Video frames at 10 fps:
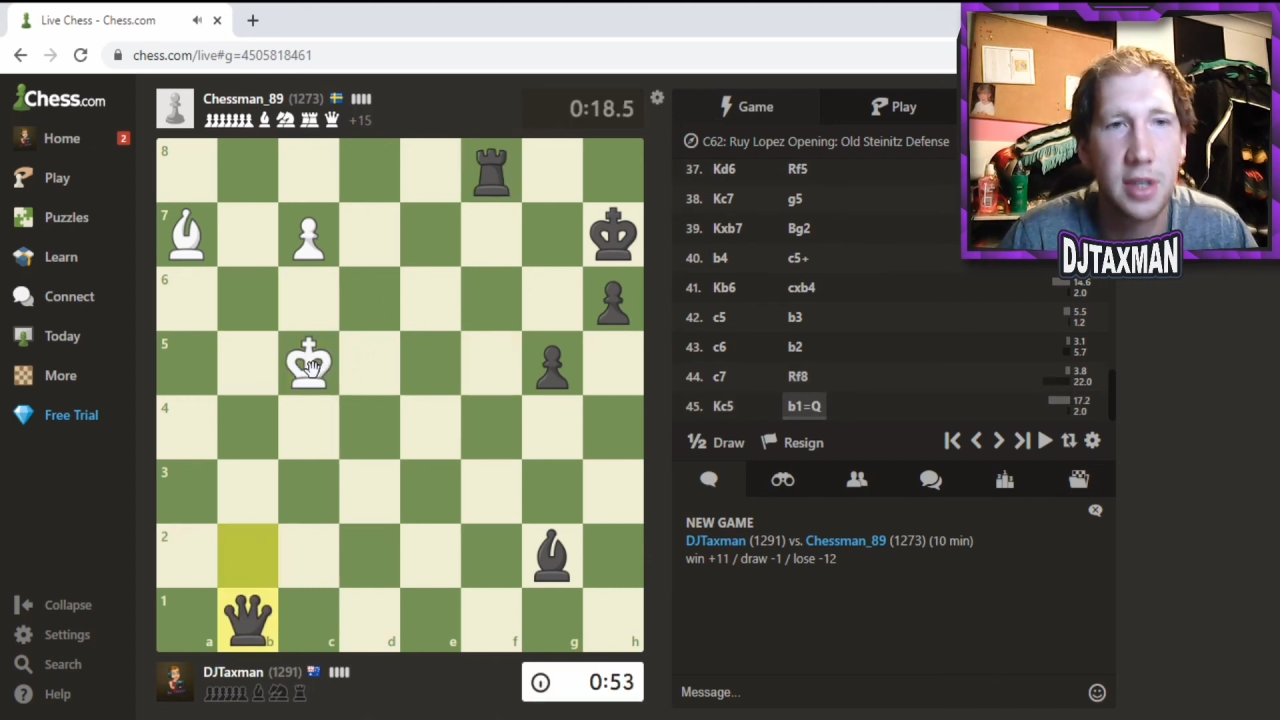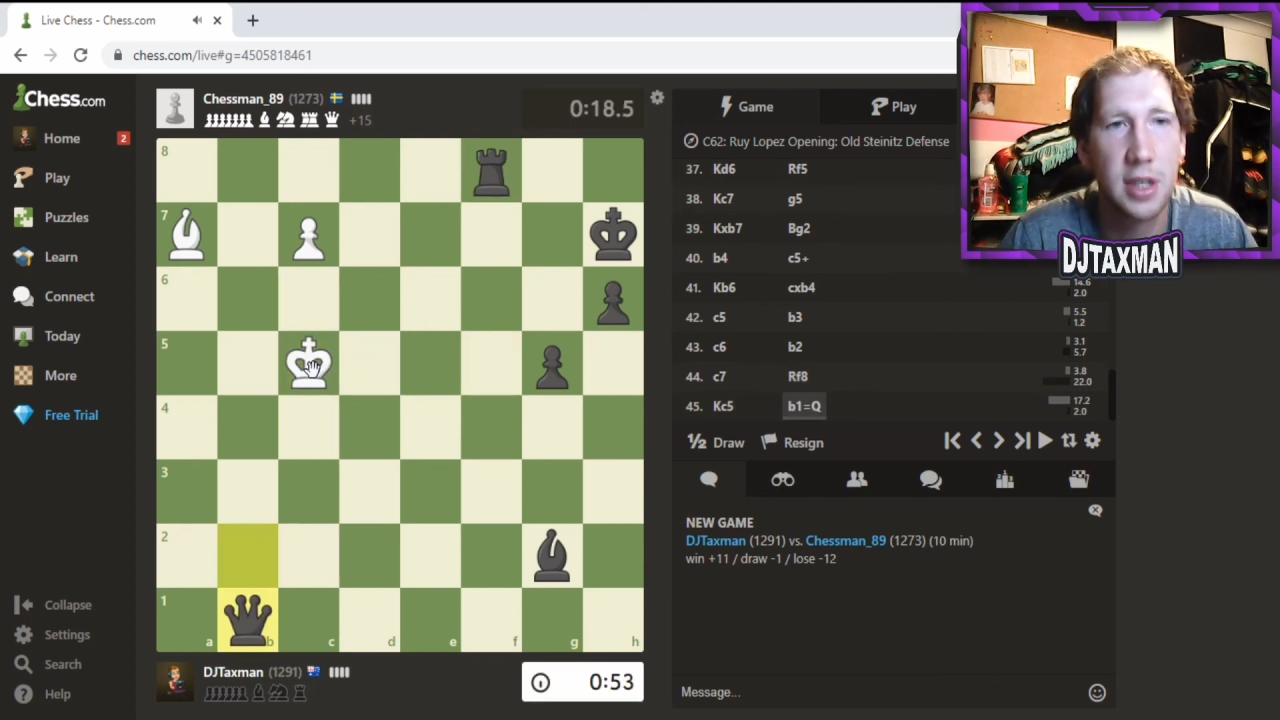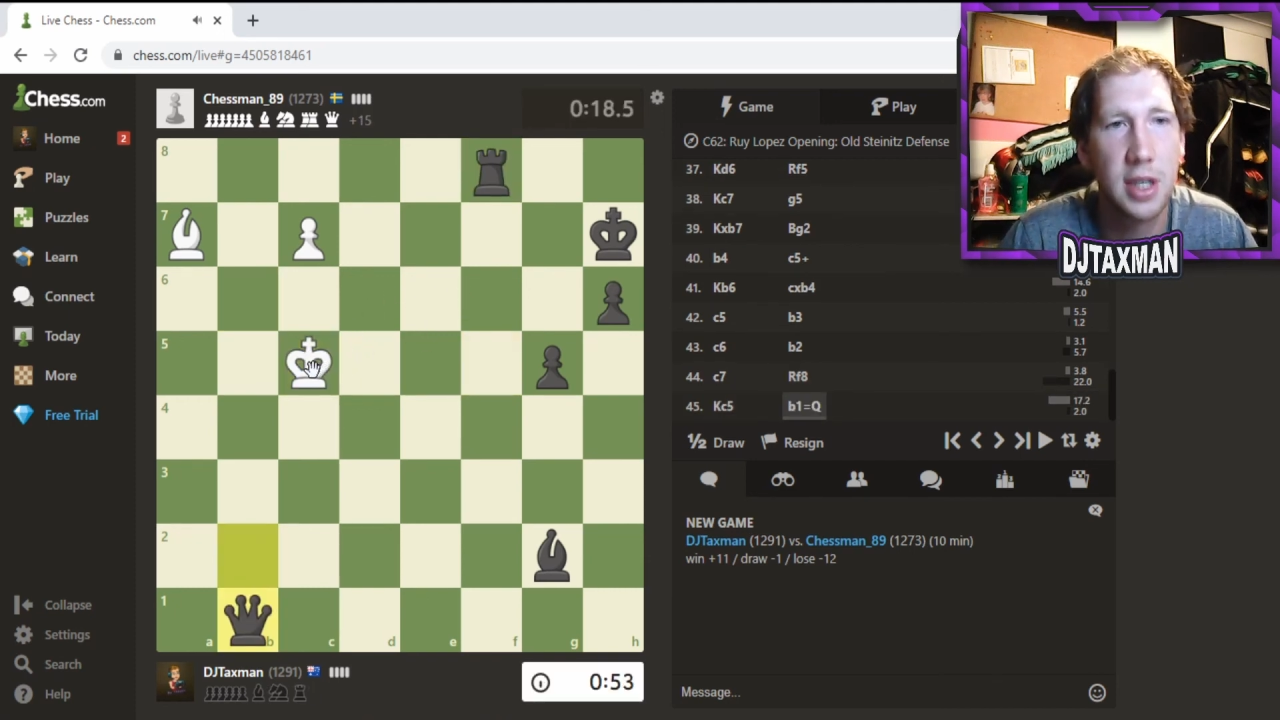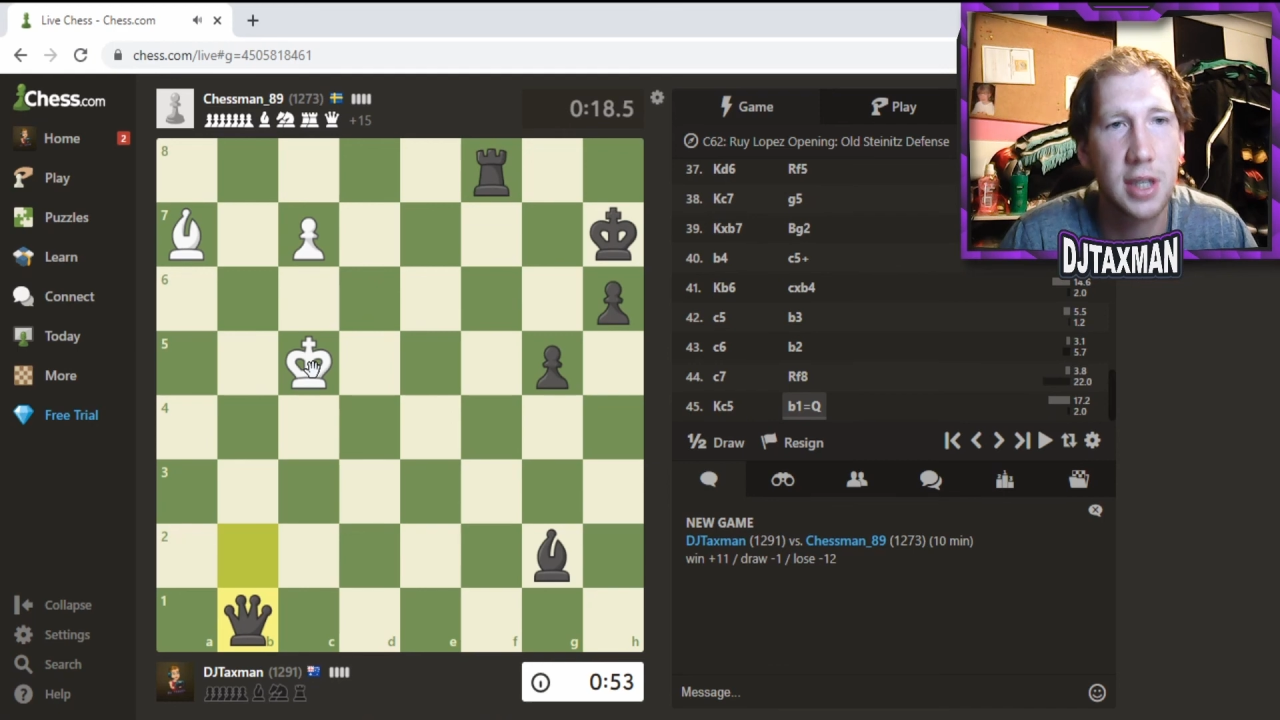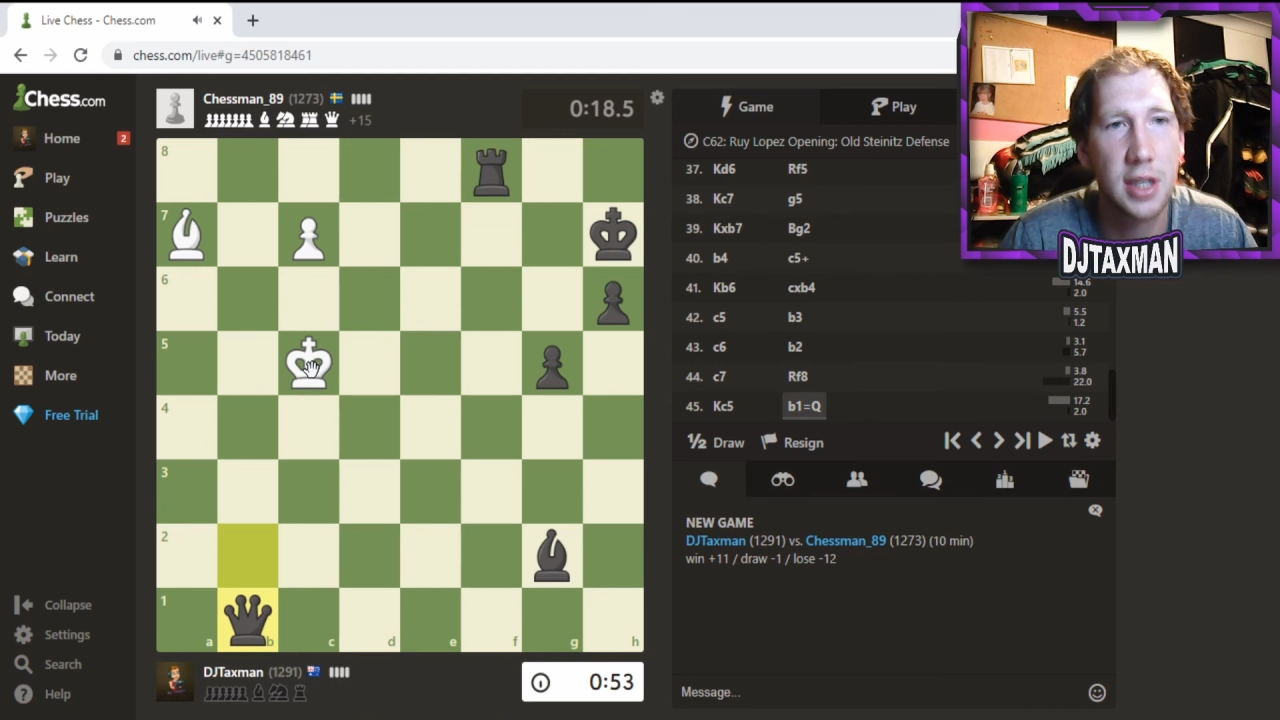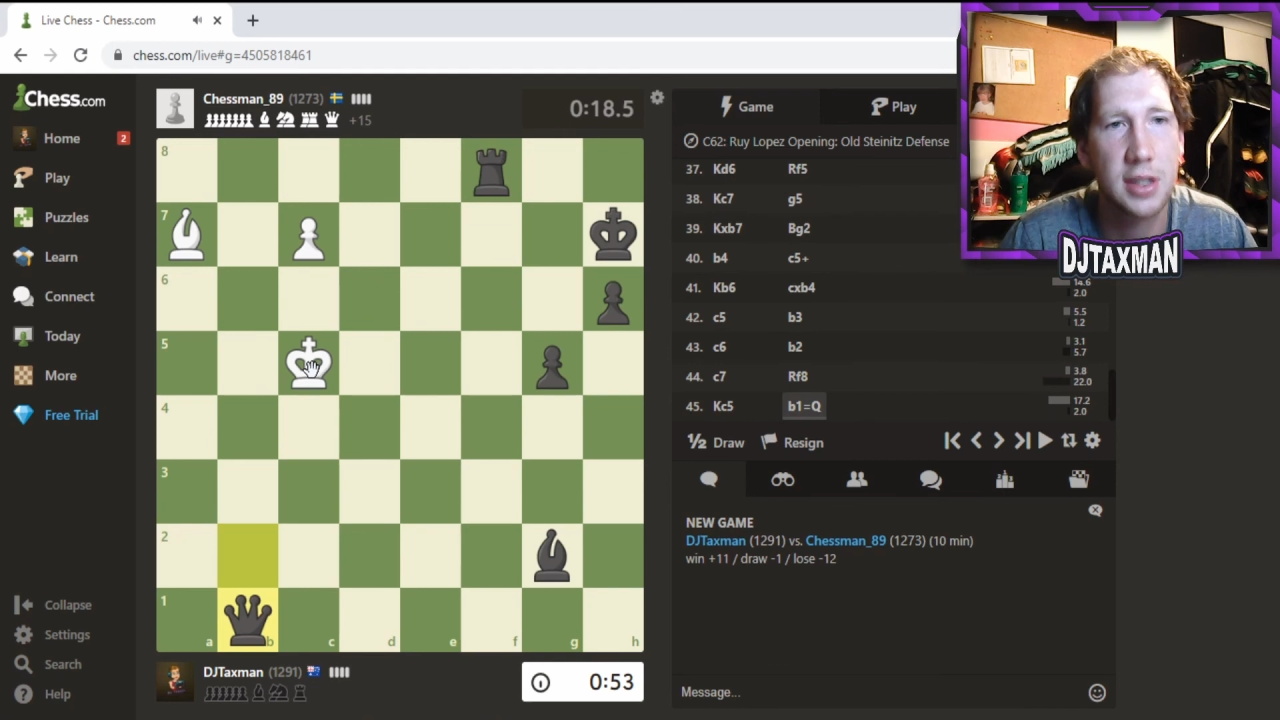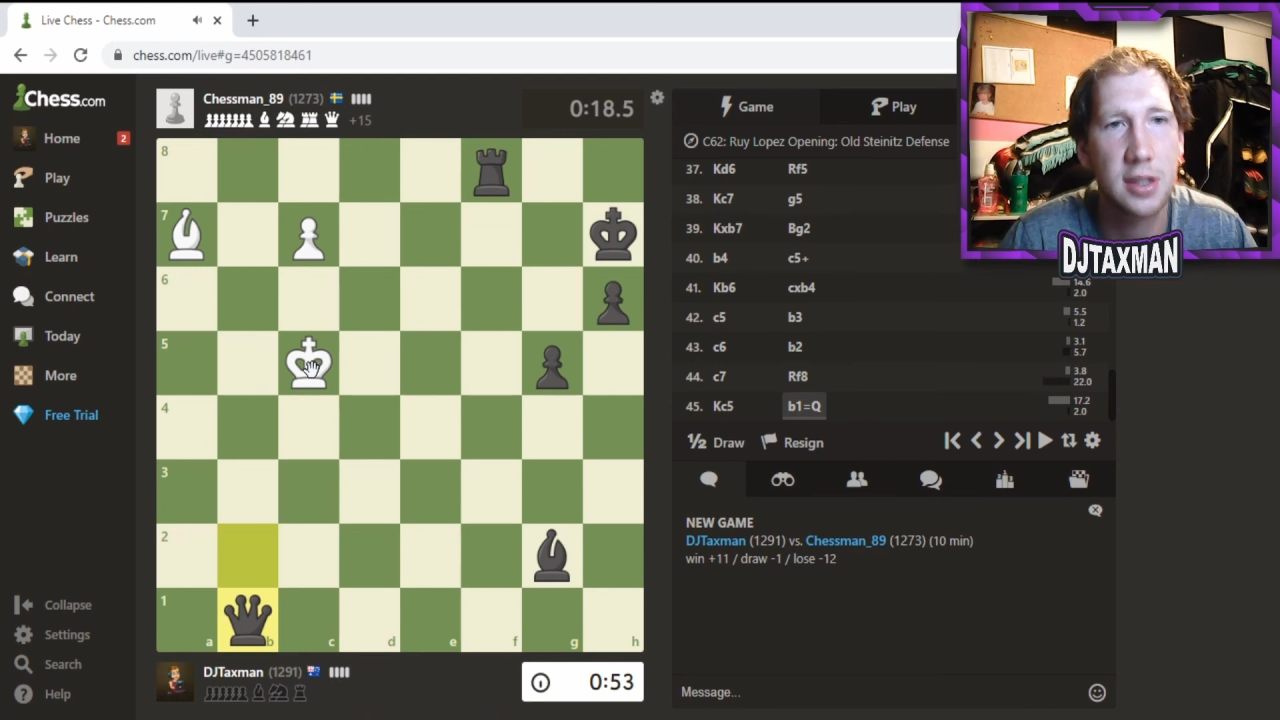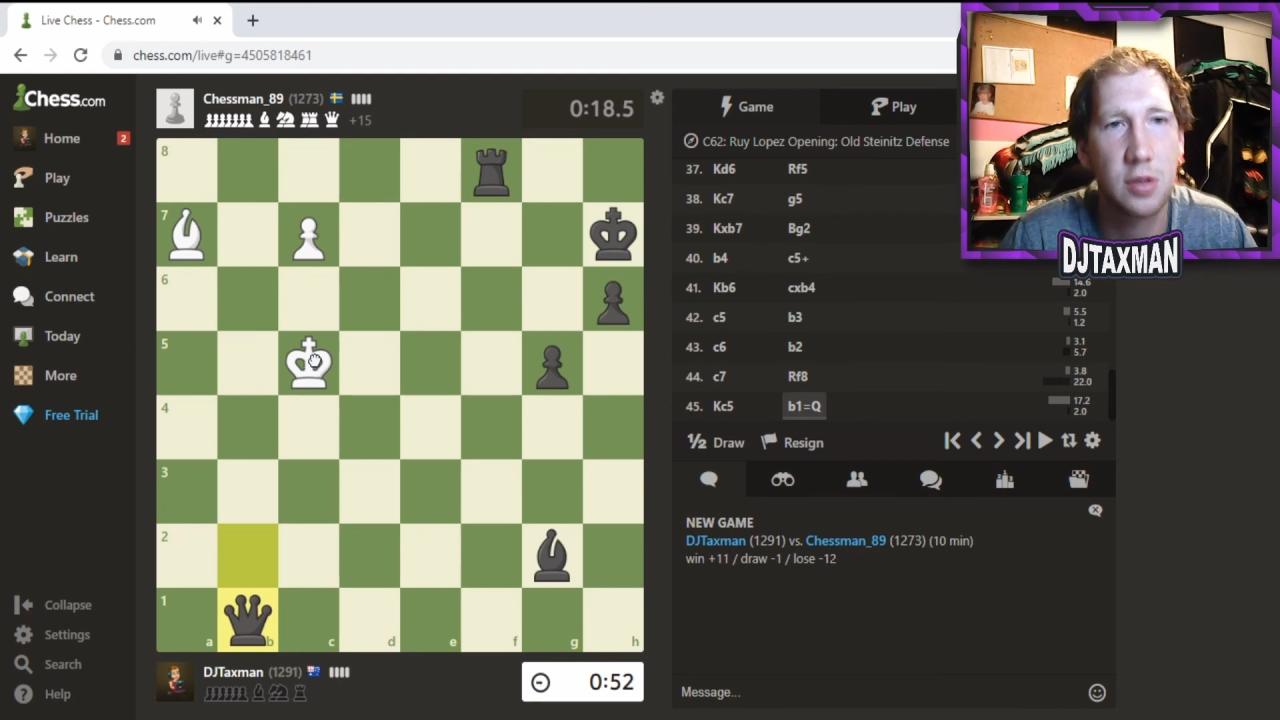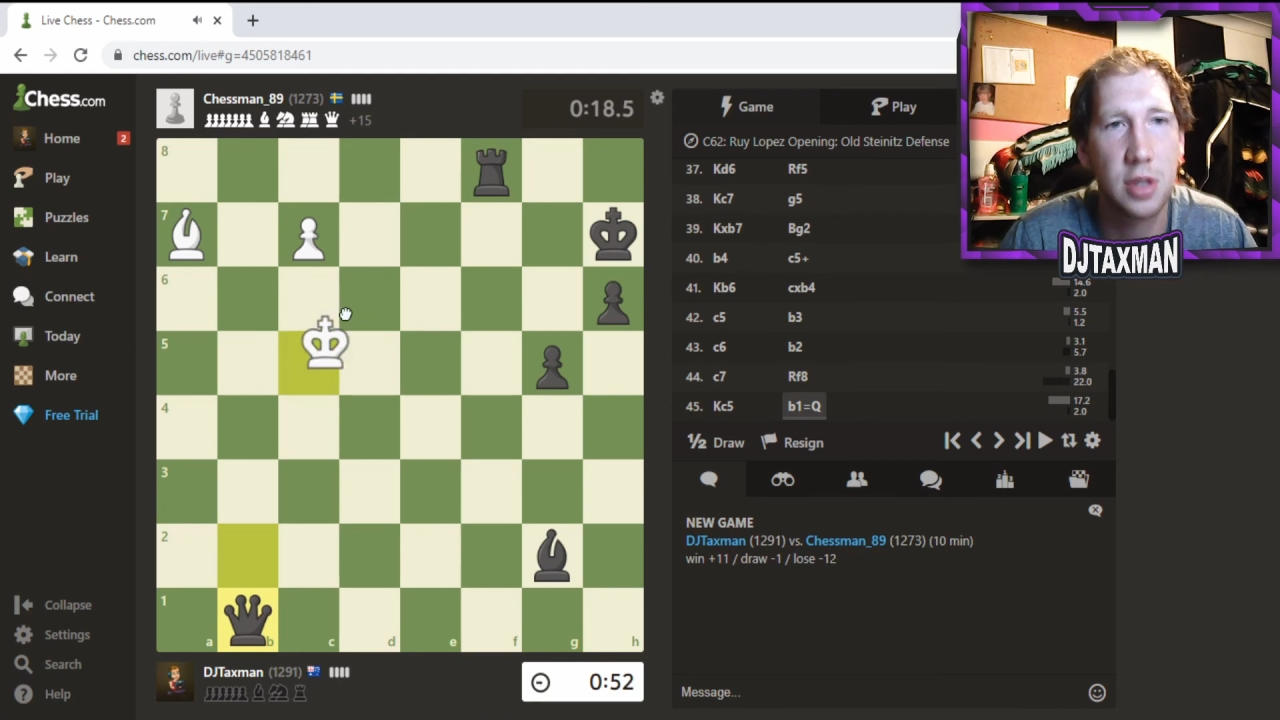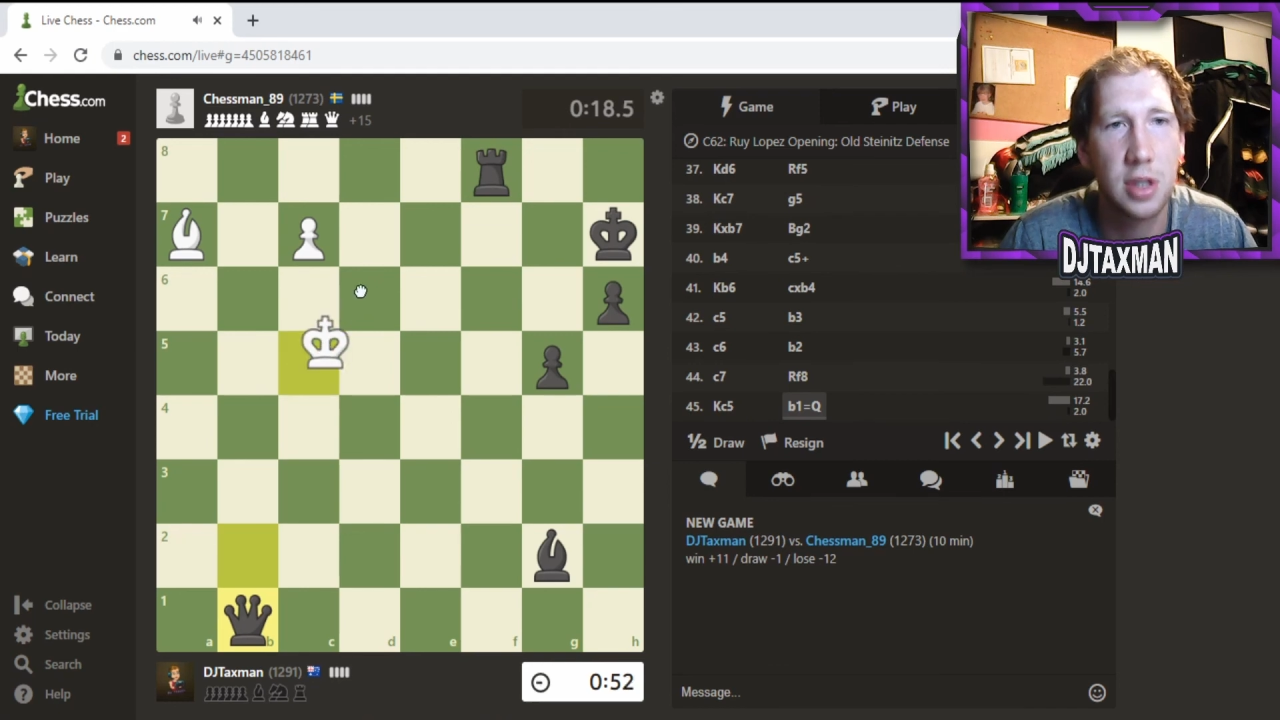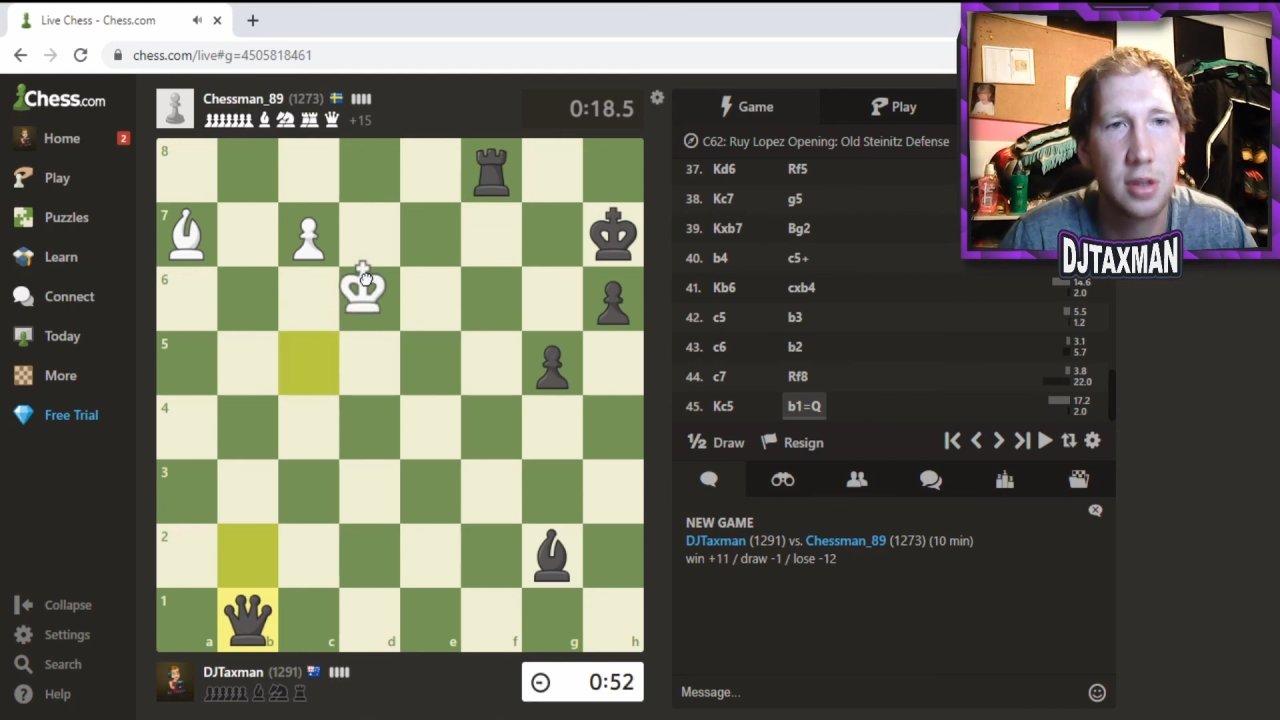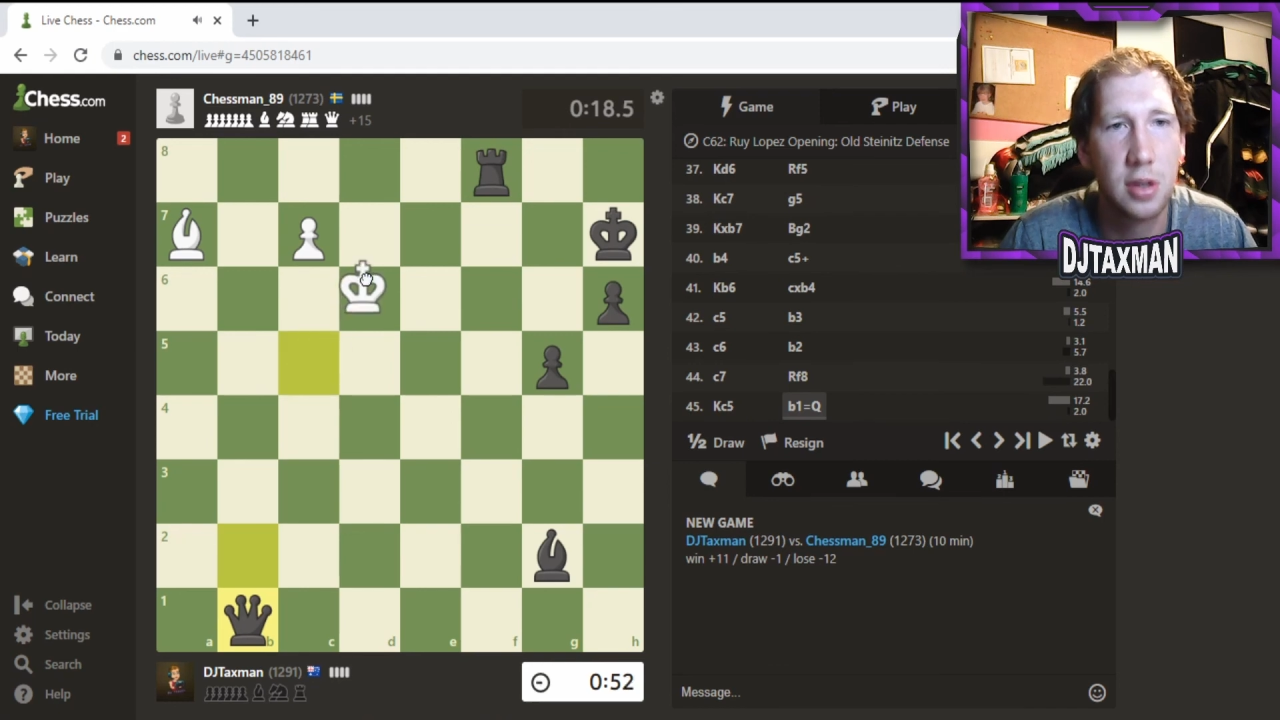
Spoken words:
He gets his queen.